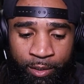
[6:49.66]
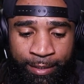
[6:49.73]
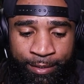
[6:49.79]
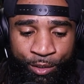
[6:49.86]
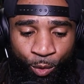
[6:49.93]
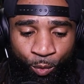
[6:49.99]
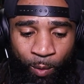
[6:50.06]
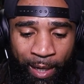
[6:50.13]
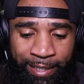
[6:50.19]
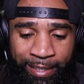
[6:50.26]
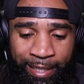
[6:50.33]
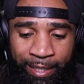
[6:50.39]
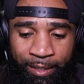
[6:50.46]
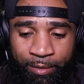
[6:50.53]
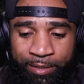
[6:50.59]
So right
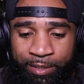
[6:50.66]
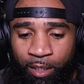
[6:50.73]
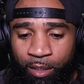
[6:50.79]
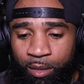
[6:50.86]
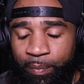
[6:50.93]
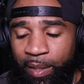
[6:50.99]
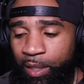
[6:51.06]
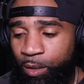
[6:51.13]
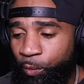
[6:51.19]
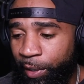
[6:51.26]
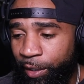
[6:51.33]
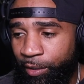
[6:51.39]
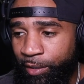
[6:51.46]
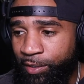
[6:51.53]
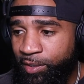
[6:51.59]
now, it's all about
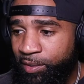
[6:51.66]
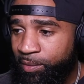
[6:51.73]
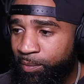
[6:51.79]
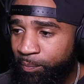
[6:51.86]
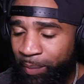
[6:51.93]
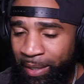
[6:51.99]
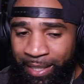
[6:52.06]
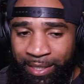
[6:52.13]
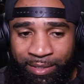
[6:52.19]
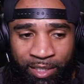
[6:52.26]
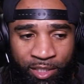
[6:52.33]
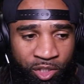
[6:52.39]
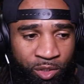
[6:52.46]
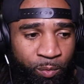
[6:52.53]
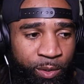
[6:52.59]
awareness, paying
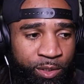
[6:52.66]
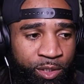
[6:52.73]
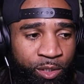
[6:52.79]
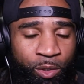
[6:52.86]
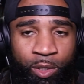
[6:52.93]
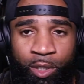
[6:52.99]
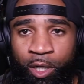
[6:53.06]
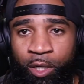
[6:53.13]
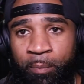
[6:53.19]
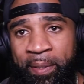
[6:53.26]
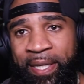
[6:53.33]
attention to what's going on.